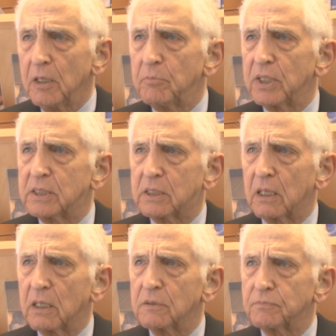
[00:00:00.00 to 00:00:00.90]
But
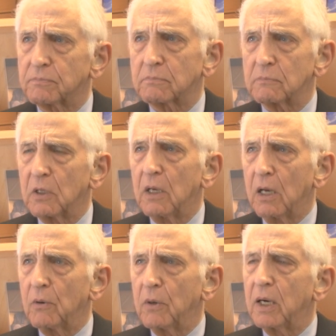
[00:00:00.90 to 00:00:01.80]
uh,
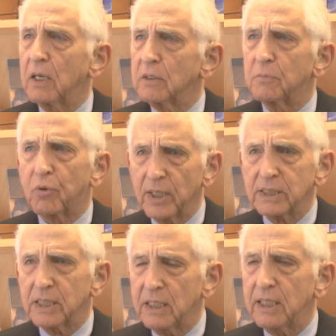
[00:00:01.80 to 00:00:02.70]
uh, the
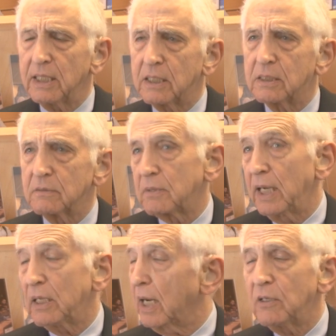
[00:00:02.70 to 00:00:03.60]
press, I think,
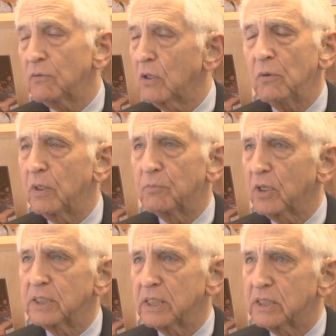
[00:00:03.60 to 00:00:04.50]
I, I don't know what
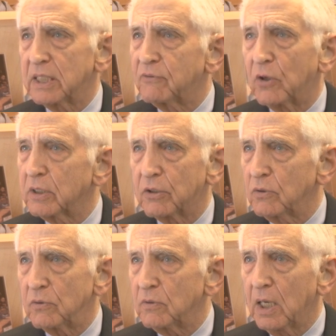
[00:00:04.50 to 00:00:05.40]
process they've gone
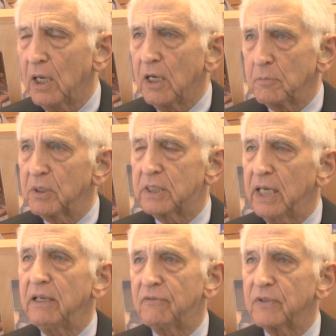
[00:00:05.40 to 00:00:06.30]
through, but
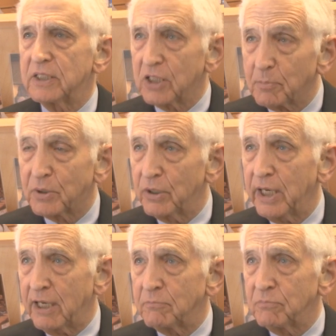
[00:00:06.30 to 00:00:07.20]
they've, it's up to
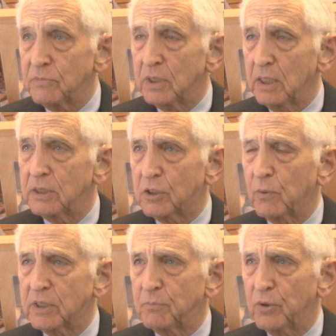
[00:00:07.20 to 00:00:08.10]
them as to
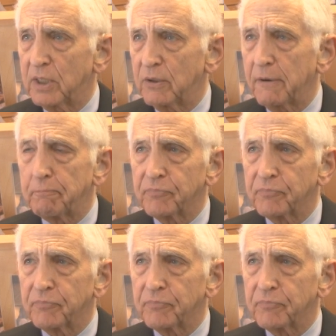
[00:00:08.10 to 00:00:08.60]
what to put out.